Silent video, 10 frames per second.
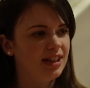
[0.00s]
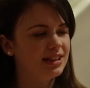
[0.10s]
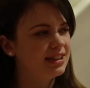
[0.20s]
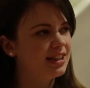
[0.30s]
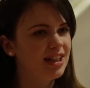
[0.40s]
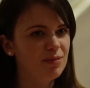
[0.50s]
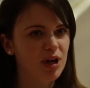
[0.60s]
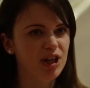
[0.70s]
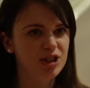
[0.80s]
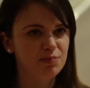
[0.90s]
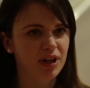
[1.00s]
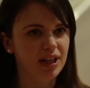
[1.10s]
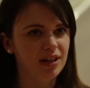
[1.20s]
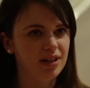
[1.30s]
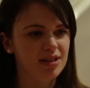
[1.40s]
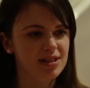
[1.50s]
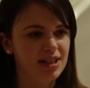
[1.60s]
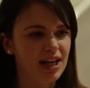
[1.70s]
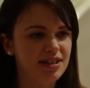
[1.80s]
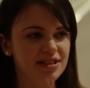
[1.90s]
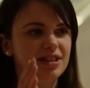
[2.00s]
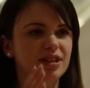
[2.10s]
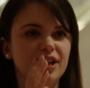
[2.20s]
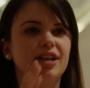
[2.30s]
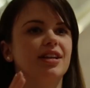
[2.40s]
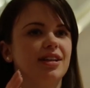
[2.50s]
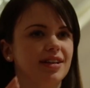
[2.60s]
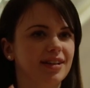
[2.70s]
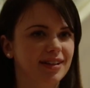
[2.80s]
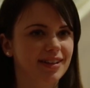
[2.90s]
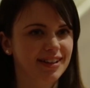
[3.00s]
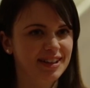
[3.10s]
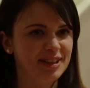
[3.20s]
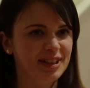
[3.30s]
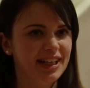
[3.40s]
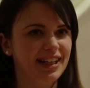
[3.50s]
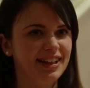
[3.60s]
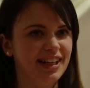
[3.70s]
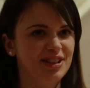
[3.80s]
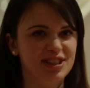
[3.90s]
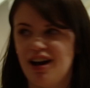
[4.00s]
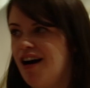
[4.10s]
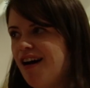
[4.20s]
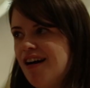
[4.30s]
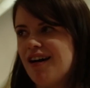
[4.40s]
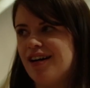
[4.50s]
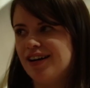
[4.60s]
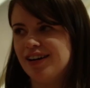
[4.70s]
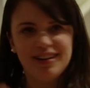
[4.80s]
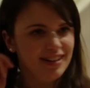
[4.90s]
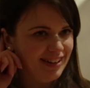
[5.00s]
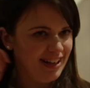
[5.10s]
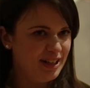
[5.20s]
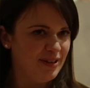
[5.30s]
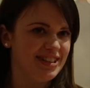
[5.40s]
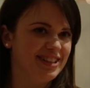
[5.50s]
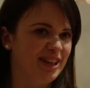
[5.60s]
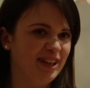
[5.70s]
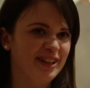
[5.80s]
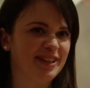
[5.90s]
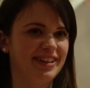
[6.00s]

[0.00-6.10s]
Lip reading: I didn't hear much, but I heard Anthony Nolan. And then I was like, I know Anthony Nolan.